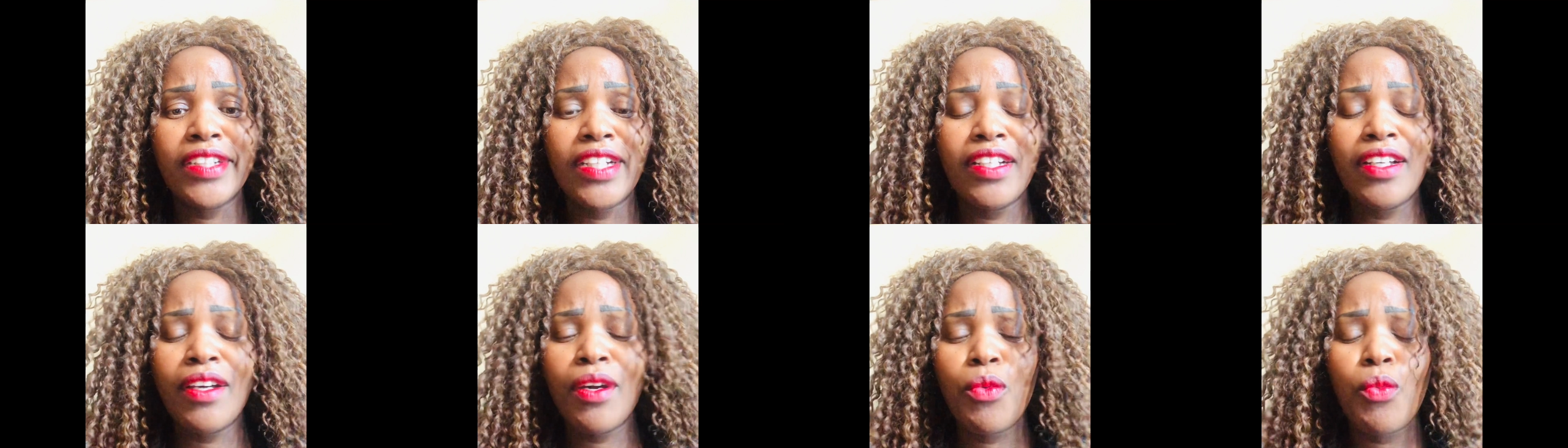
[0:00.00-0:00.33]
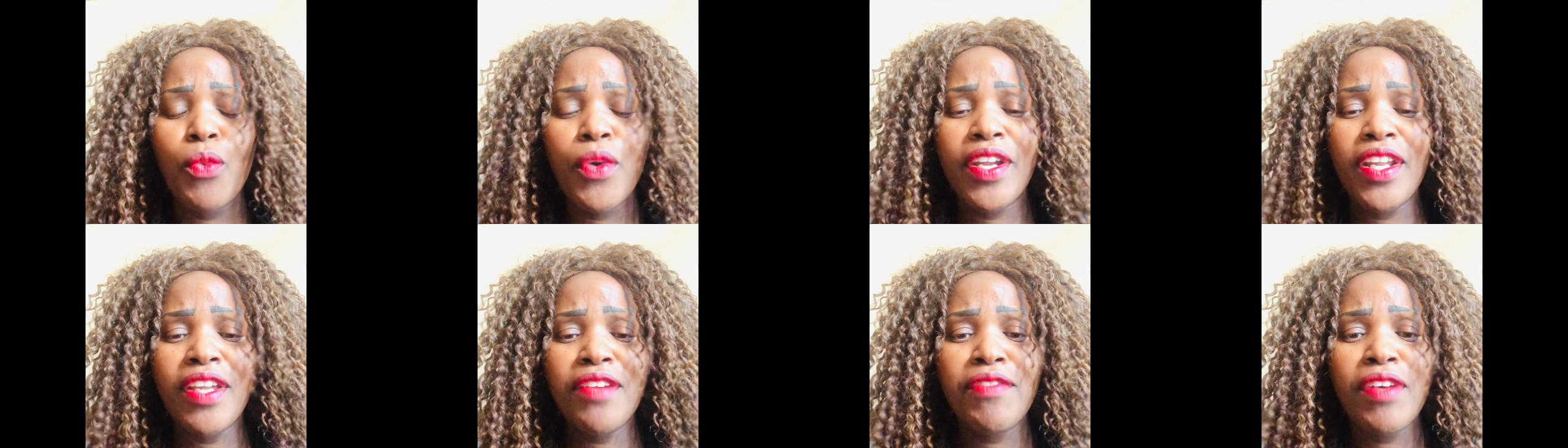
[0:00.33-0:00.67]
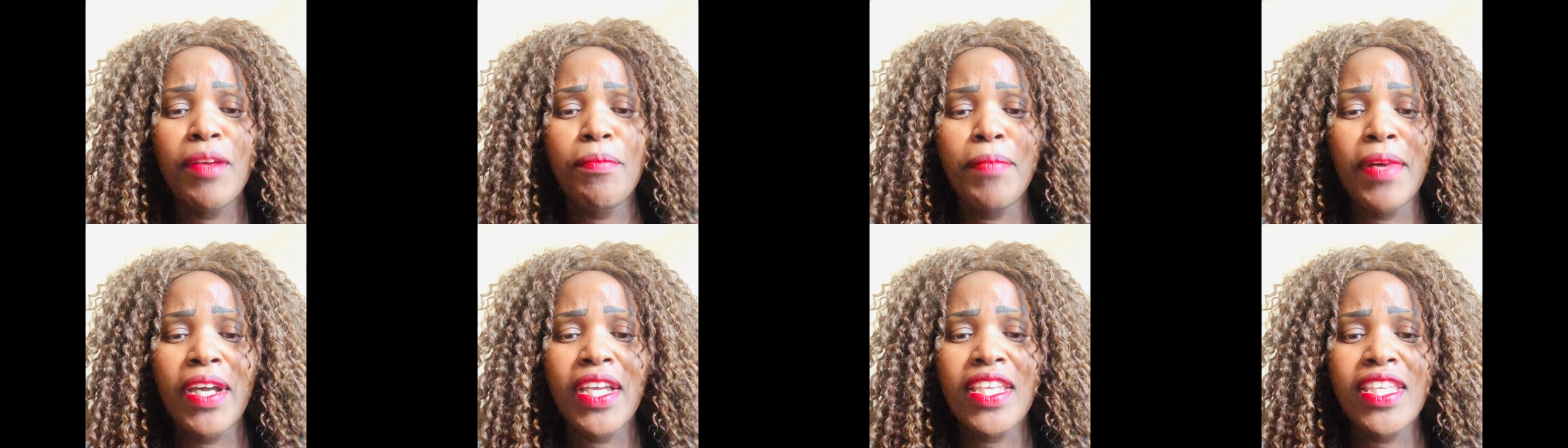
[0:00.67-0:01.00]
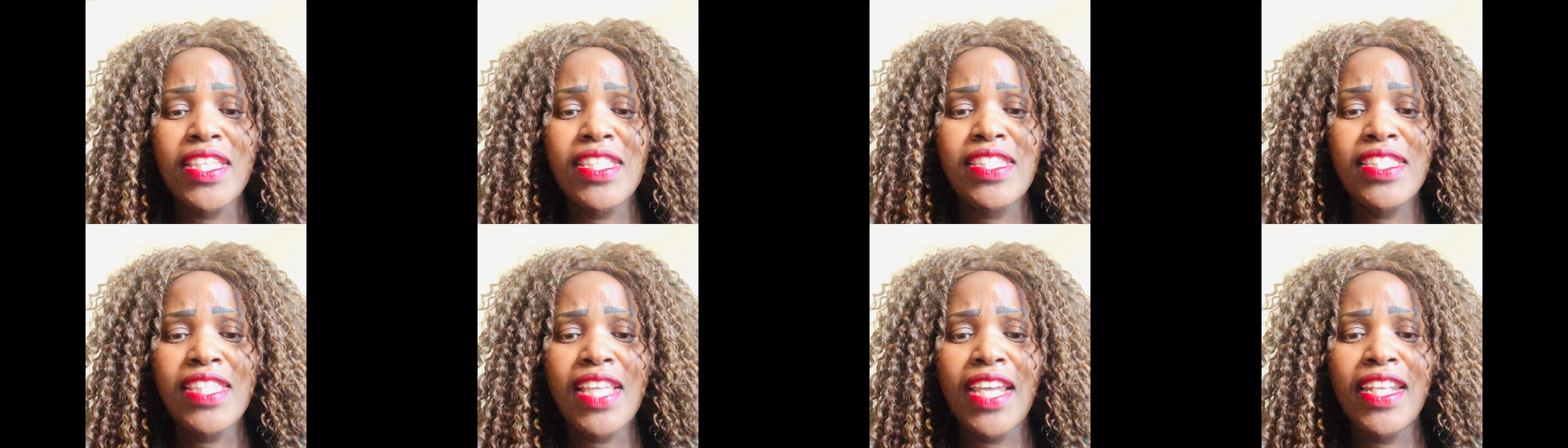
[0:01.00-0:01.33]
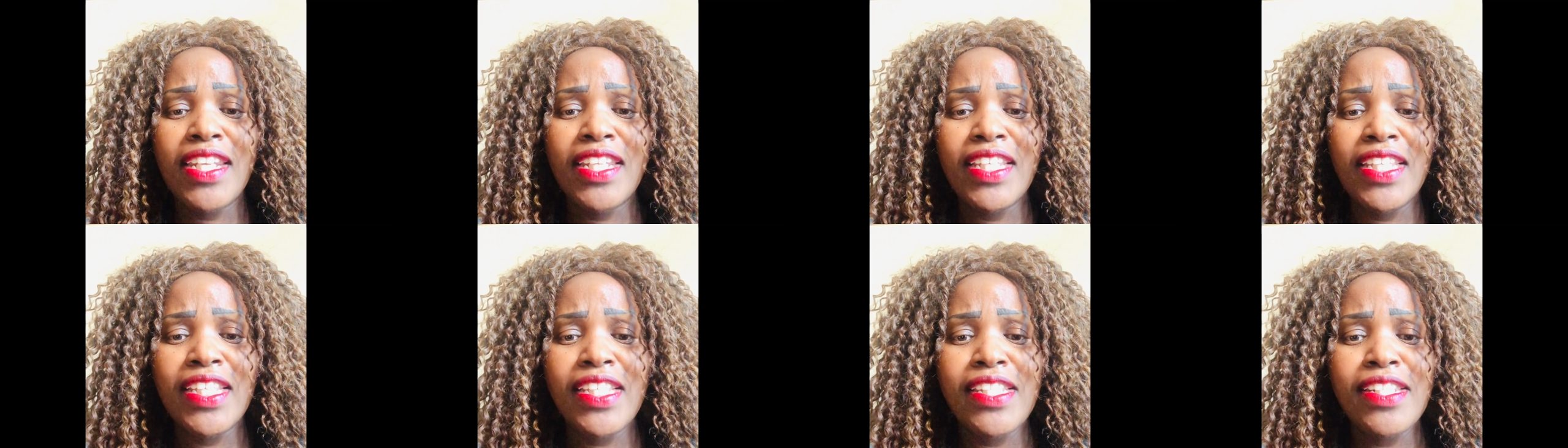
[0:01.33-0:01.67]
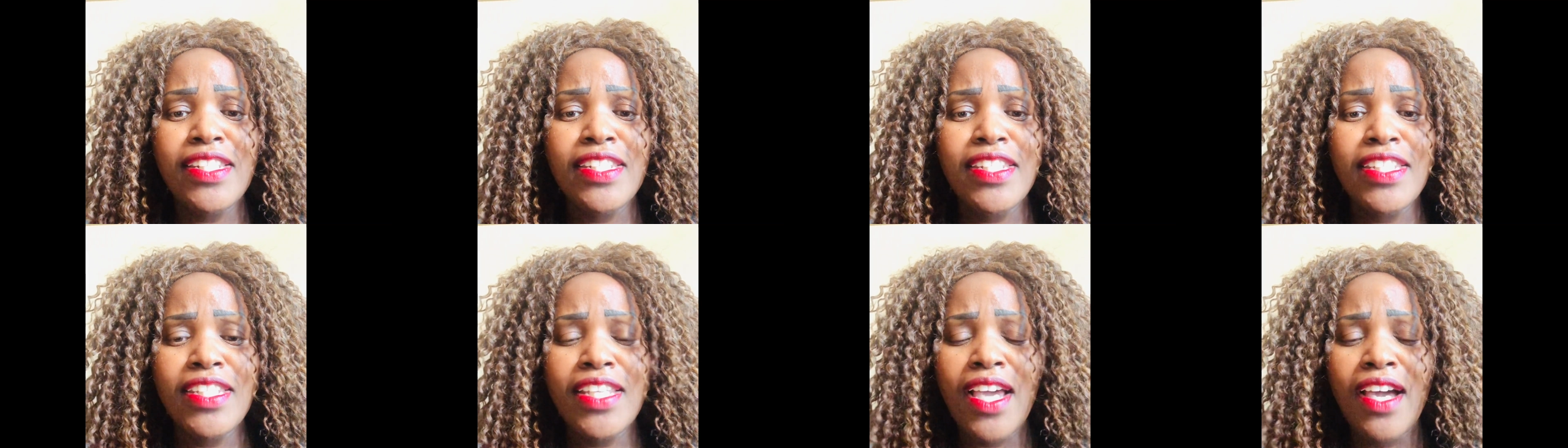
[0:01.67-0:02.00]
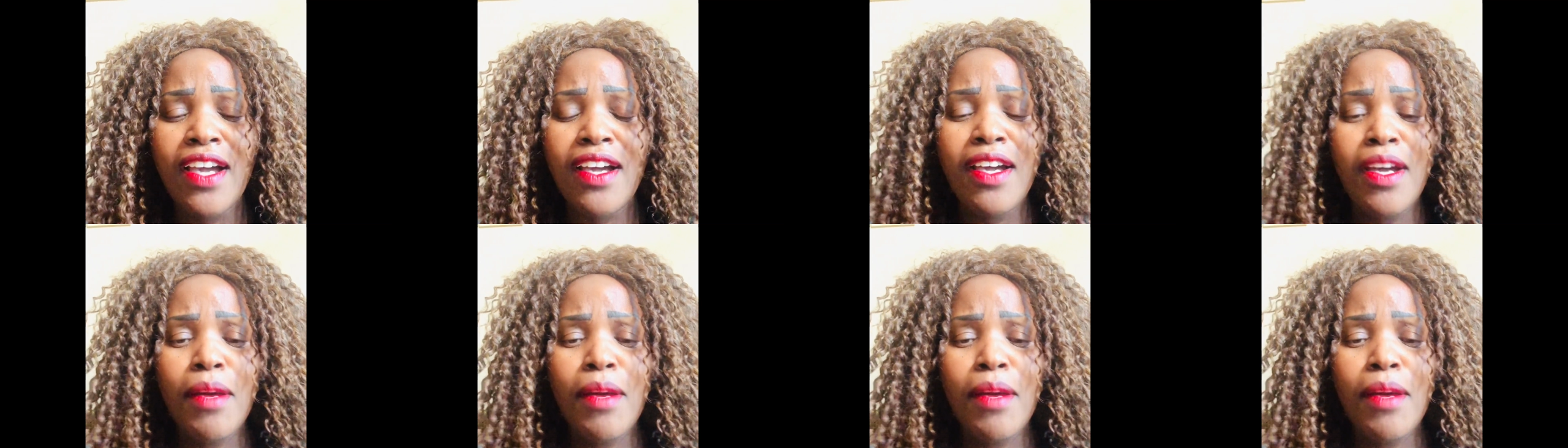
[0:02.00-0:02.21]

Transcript: wherever Pakistan, India,